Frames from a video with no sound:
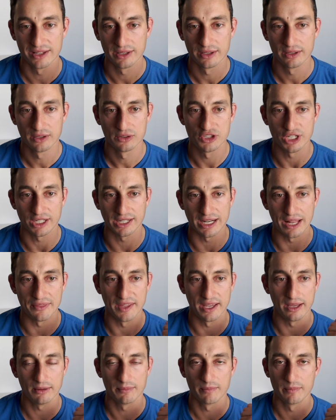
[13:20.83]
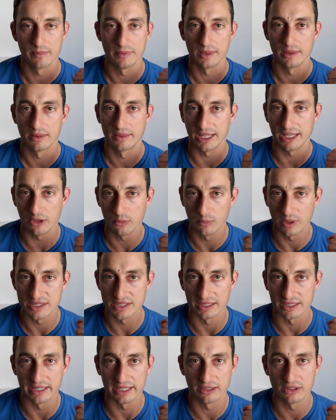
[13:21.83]
check it out there. Thank you once
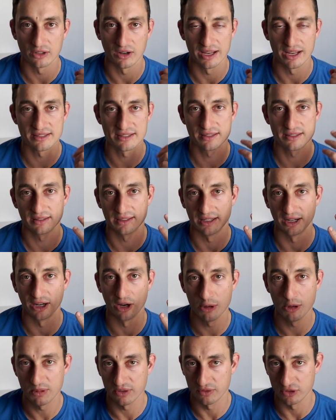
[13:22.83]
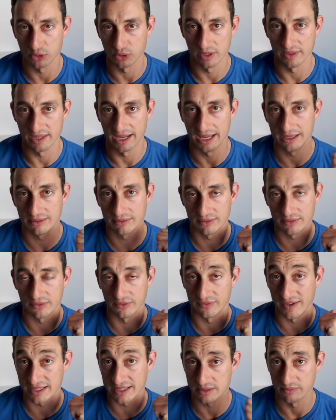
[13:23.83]
again, guys. I hope you enjoyed that. If you
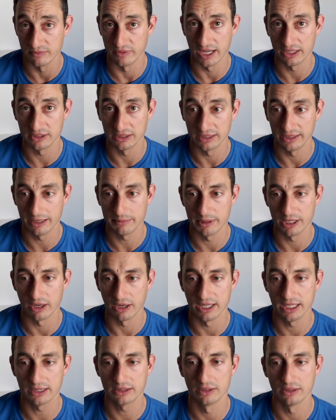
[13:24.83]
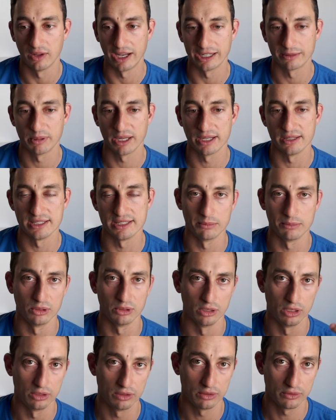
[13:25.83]
found some value, let me know. Hit the like button down
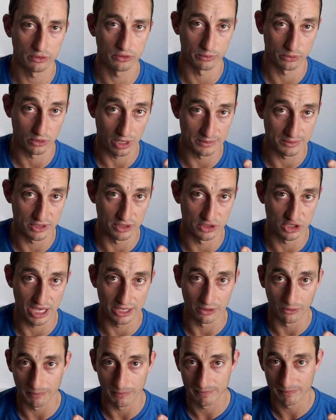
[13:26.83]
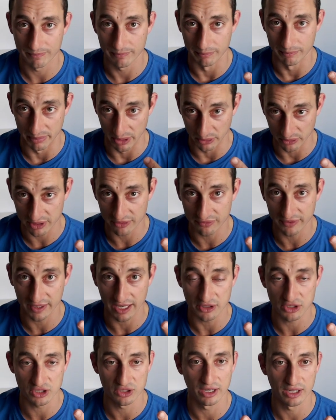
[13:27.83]
below. Subscribe to the channel. Bell
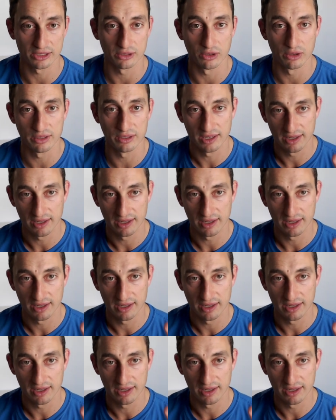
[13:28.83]
notification icon.